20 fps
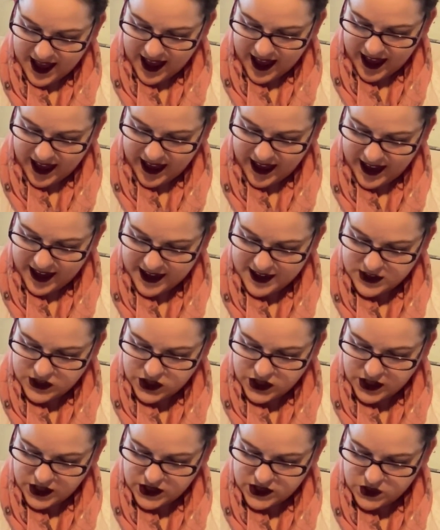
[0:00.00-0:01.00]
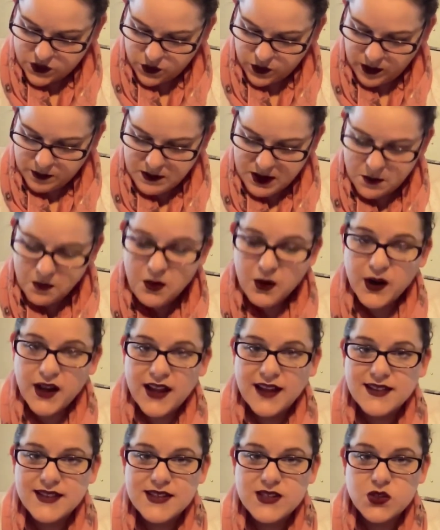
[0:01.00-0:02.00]
And she's
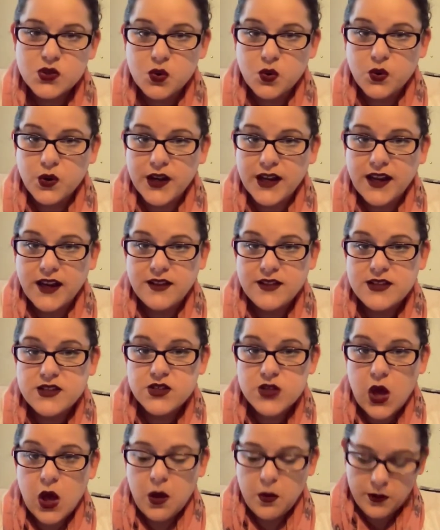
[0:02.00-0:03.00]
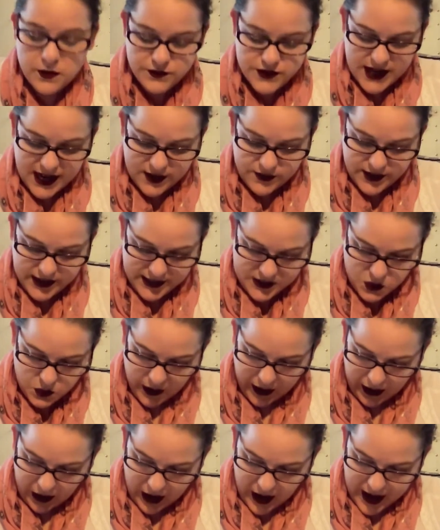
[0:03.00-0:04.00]
remembering the story of the Psalm of David's
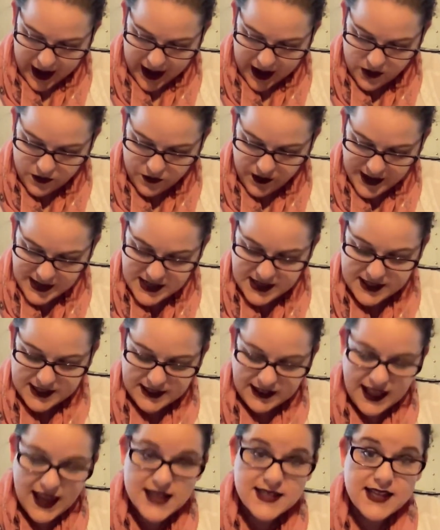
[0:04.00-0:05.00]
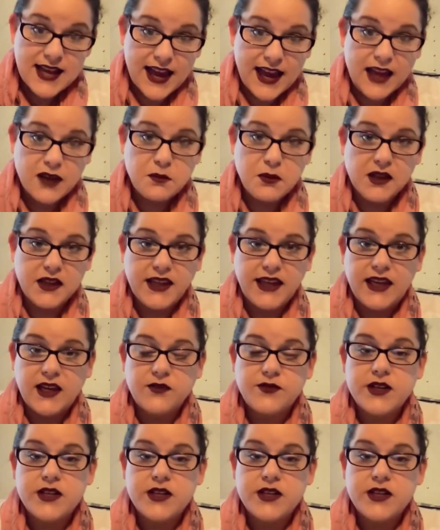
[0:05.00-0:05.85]
where I had fainted unless I had believed.